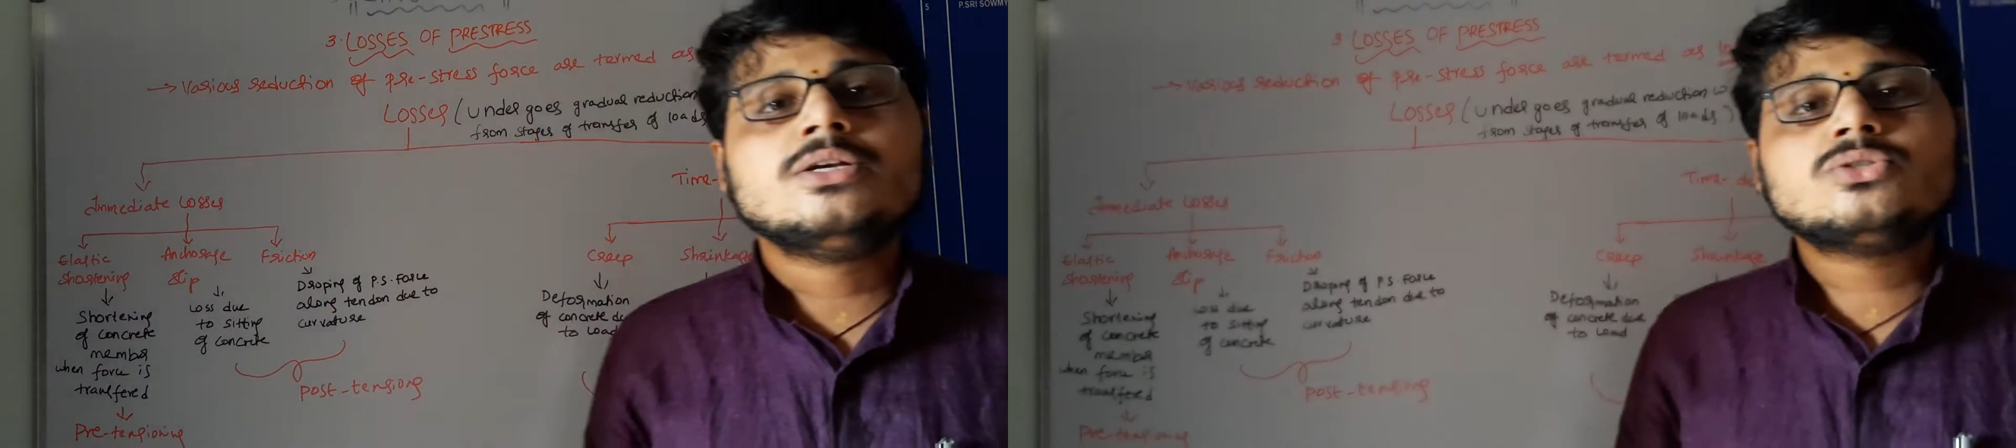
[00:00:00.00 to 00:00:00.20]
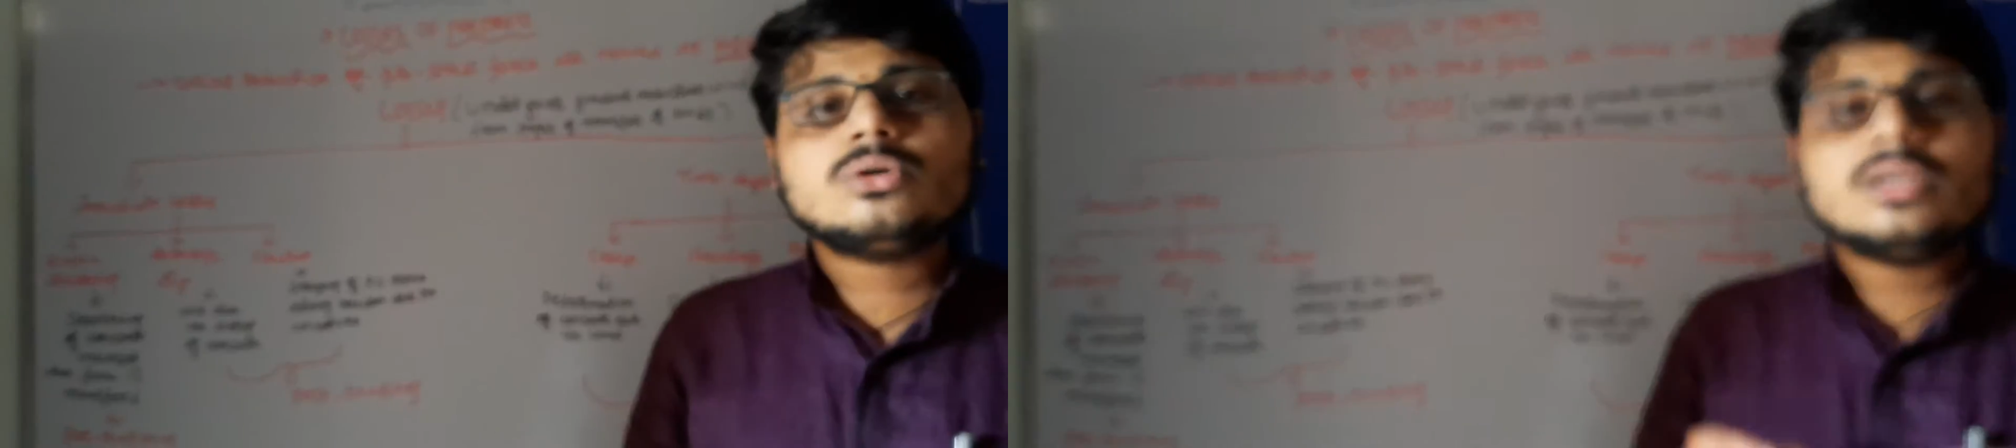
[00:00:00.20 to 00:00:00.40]

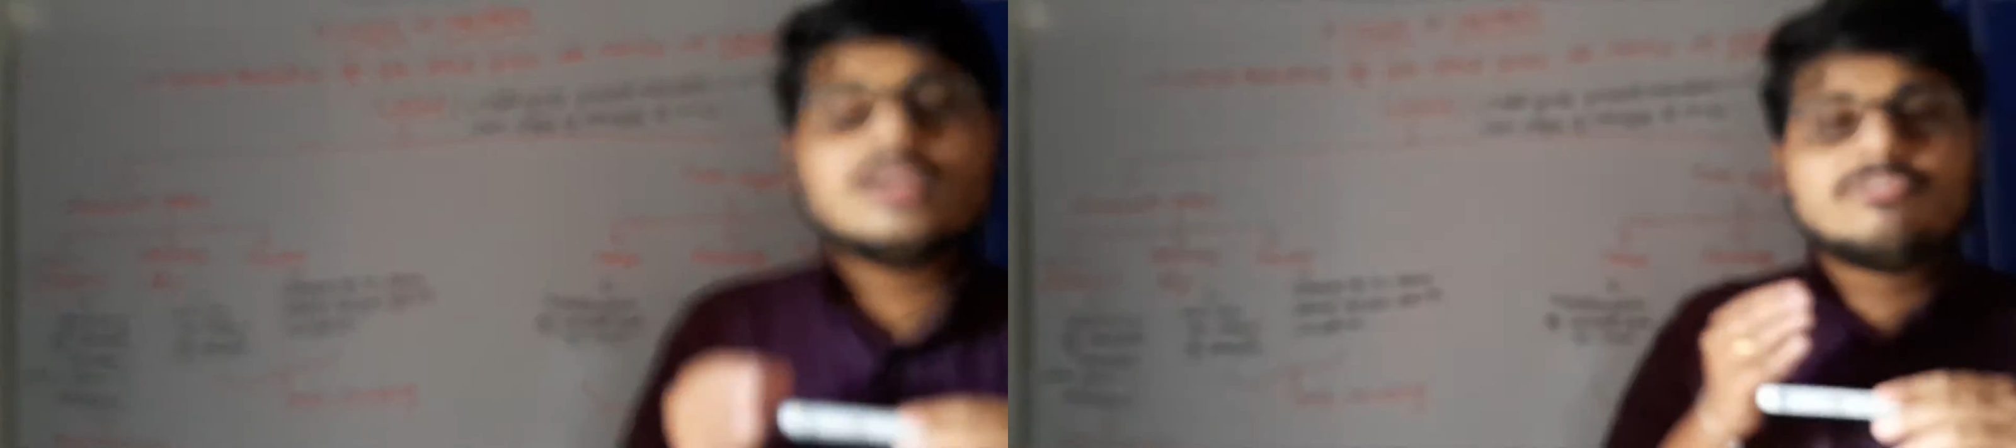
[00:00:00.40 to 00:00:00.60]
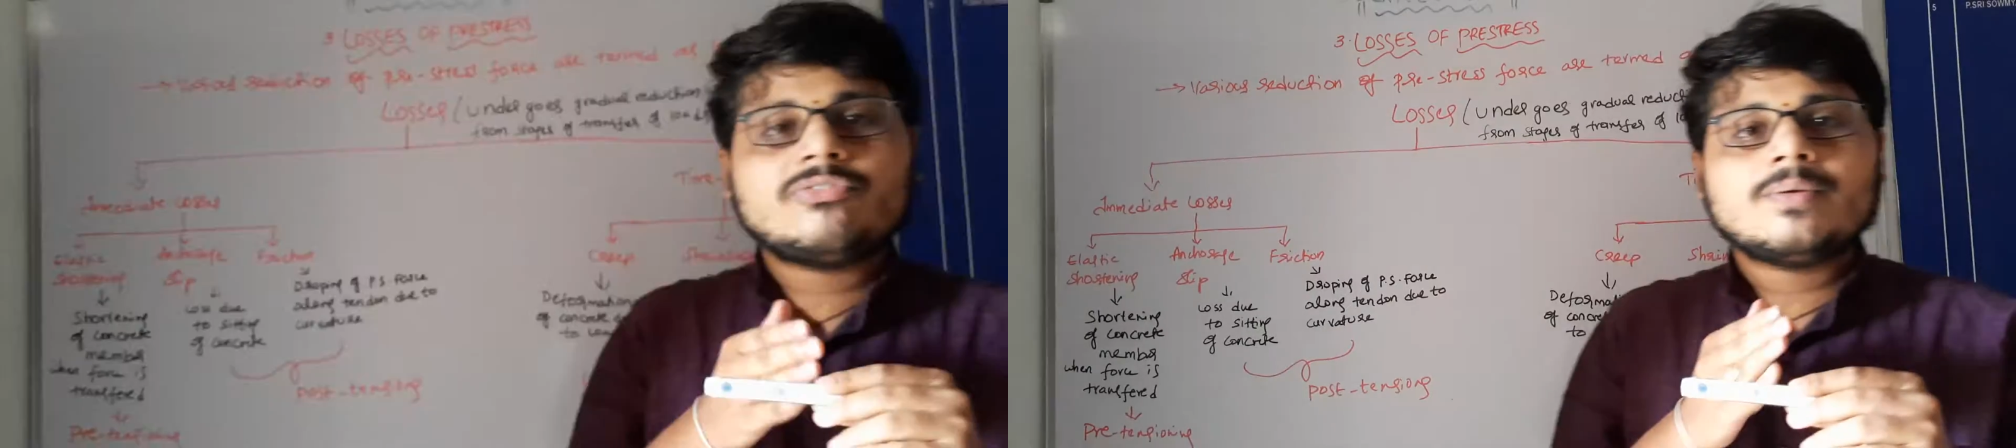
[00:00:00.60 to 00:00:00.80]
So
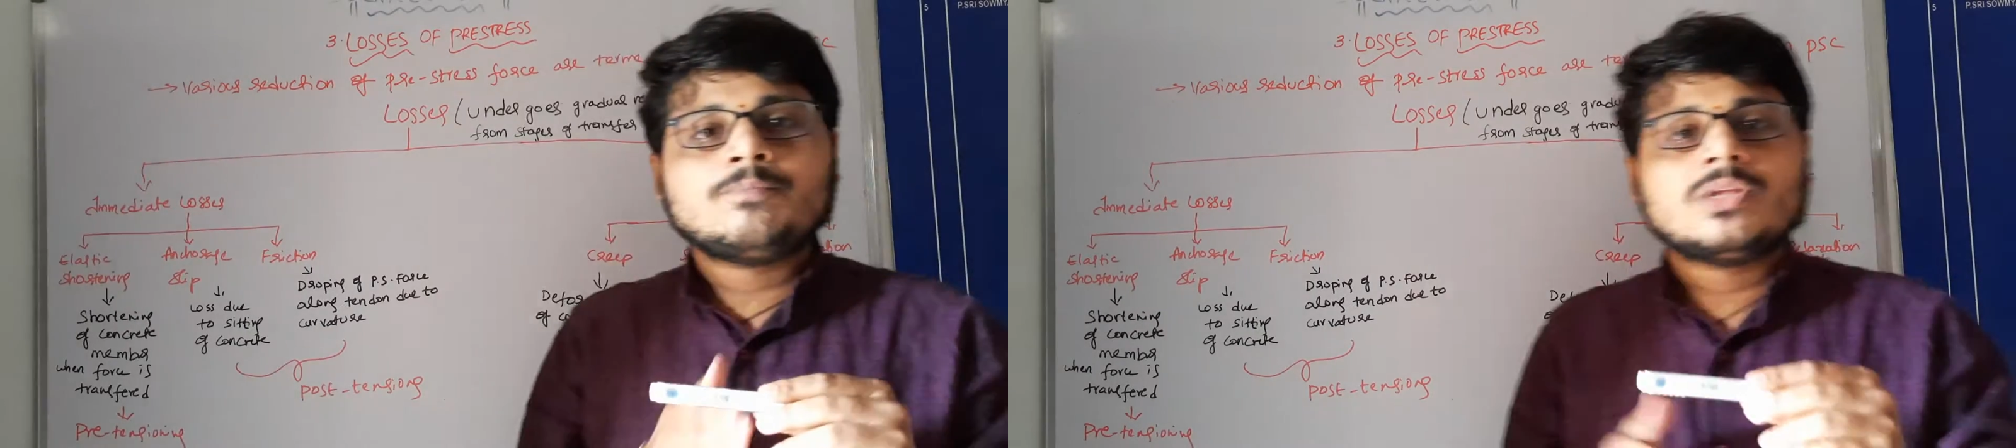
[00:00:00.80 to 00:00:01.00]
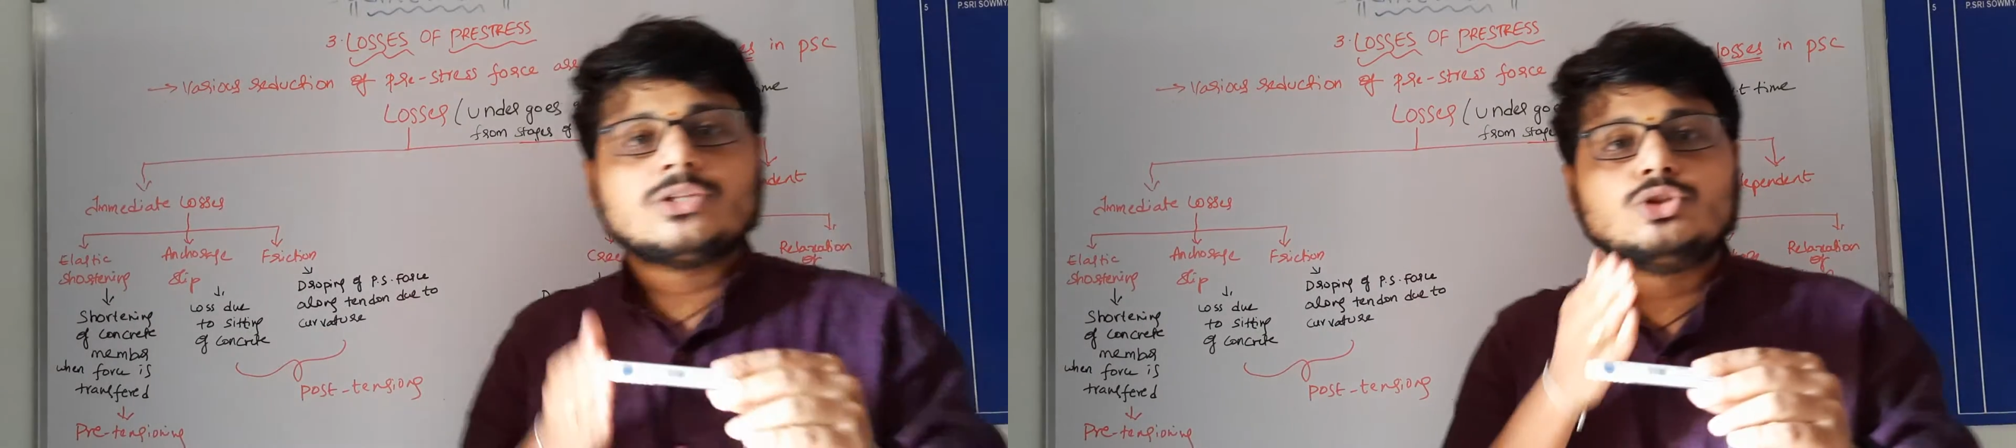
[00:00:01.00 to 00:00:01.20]
if
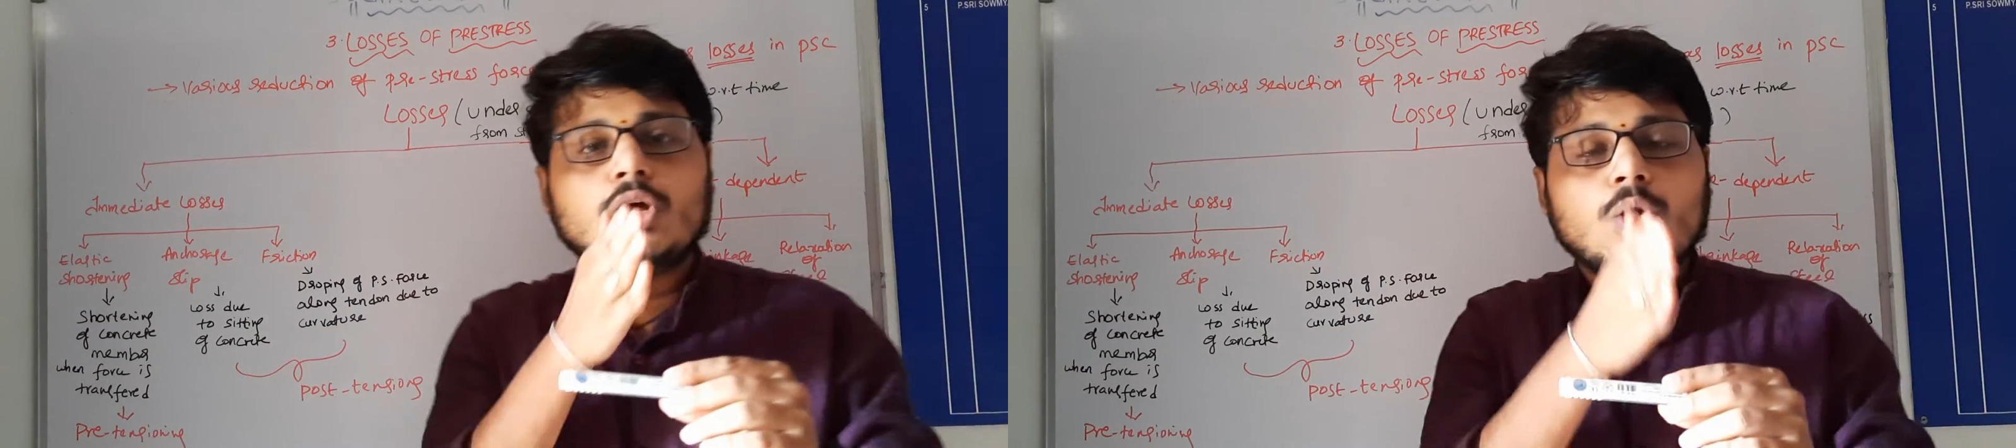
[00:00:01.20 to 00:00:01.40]
the